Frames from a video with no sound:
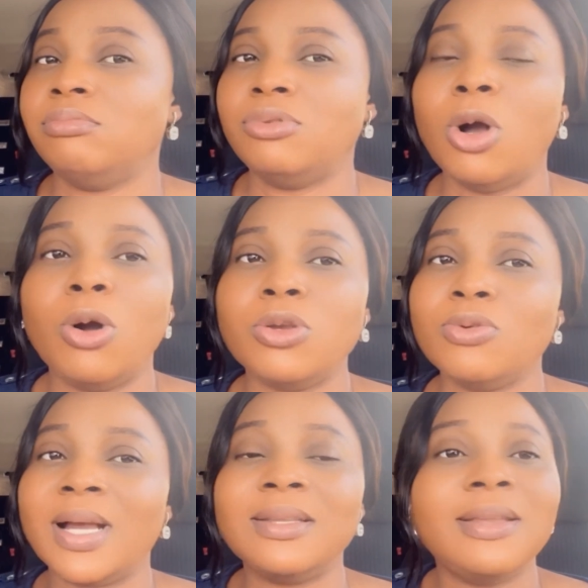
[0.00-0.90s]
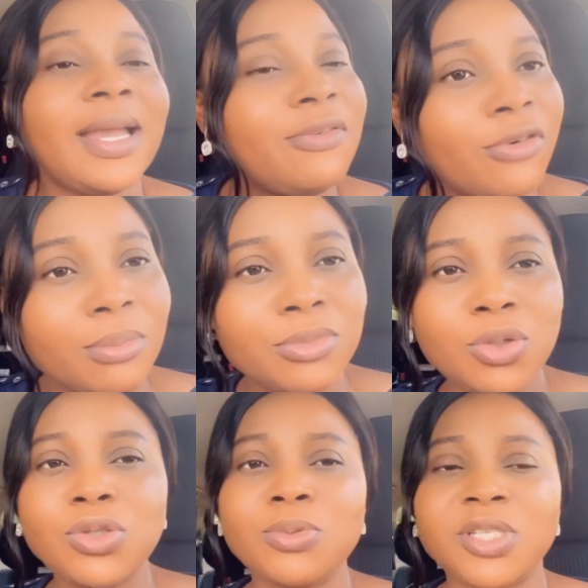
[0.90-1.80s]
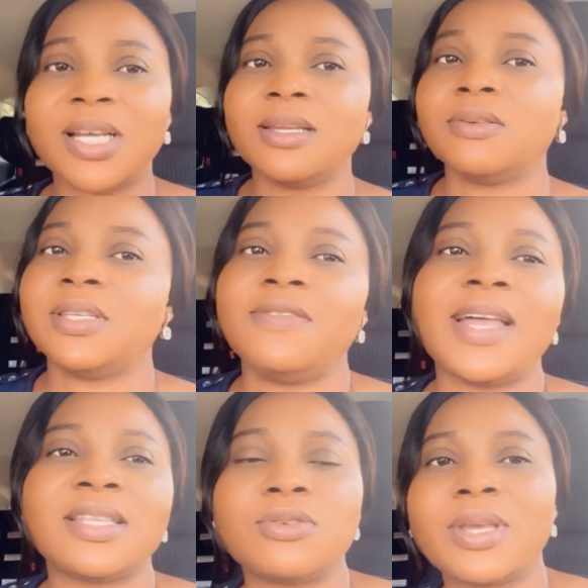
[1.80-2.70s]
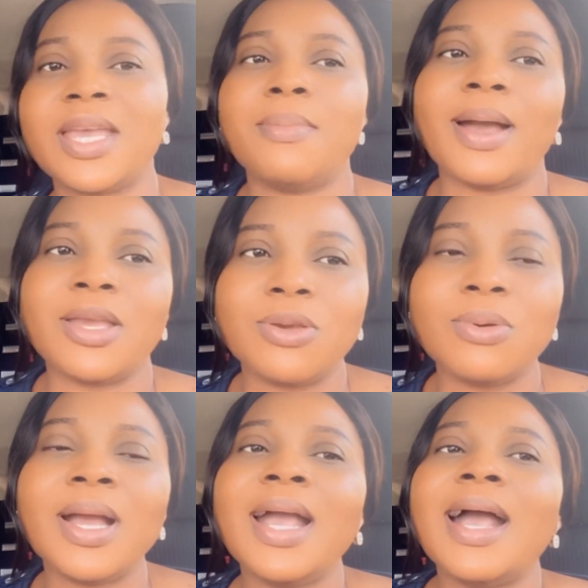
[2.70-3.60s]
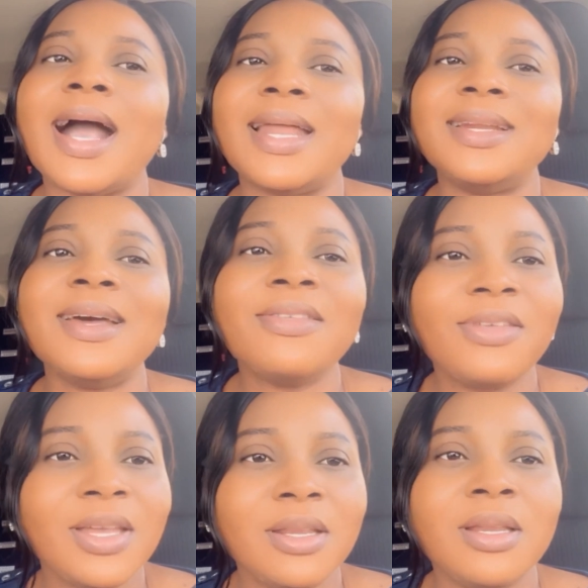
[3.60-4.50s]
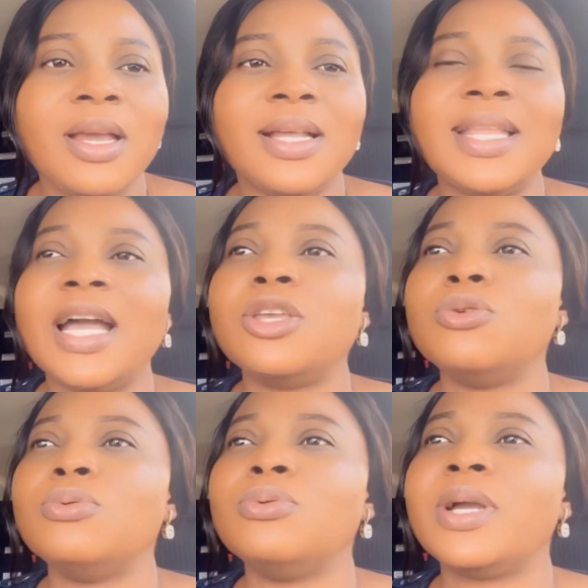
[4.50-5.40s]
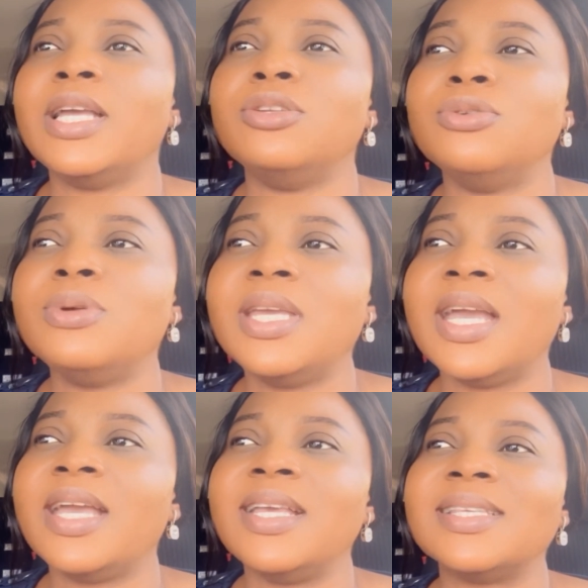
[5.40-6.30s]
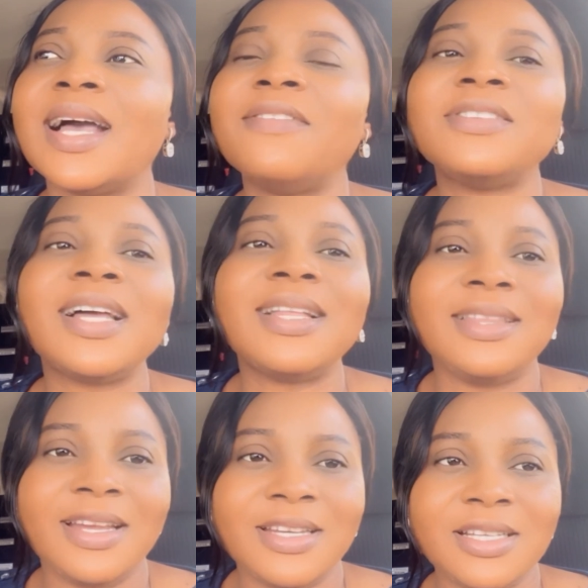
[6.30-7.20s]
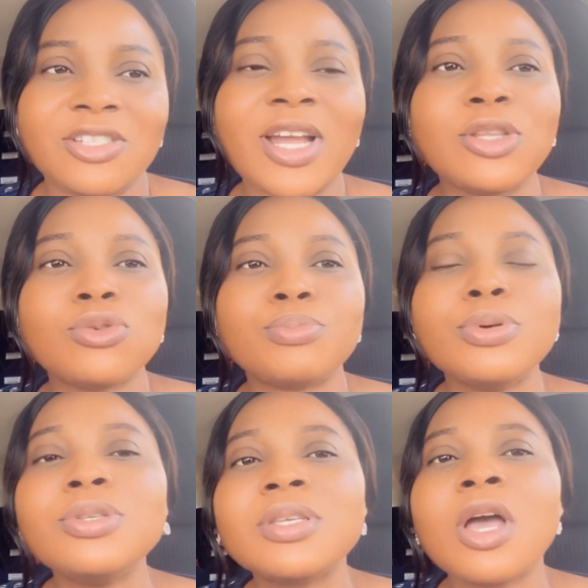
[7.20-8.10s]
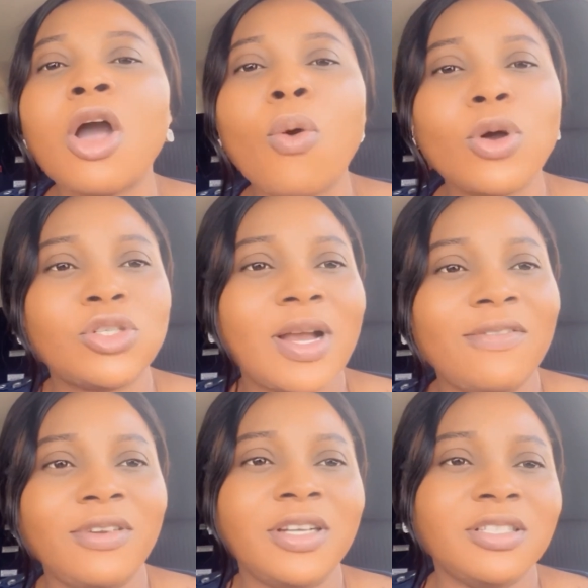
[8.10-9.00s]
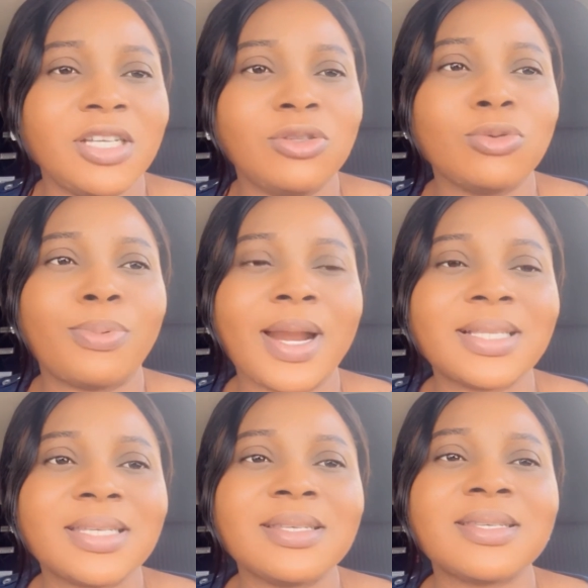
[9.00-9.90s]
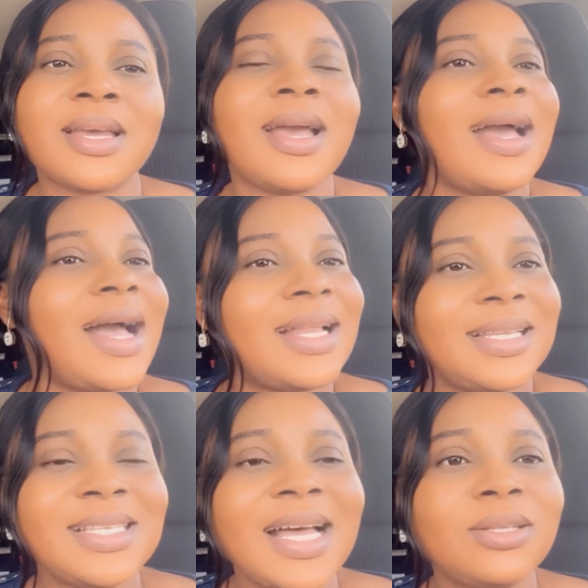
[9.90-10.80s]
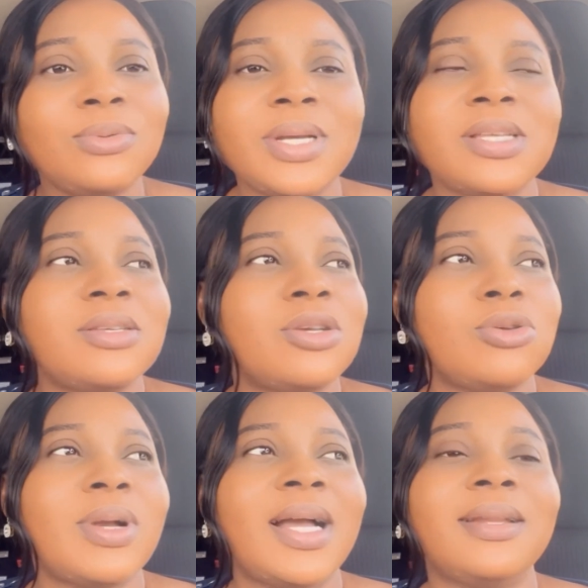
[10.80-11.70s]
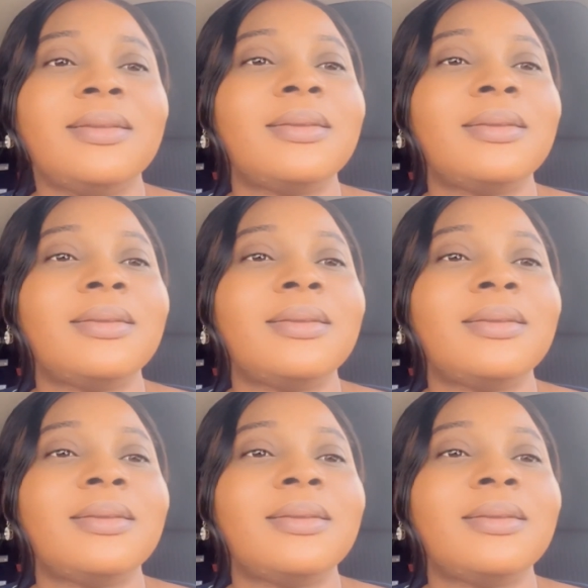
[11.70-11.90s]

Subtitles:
or you can learn from YouTube channels if that's okay by you. Another thing that you can do here is, after learning, try to put what you have learned into practice, and these are the ways you can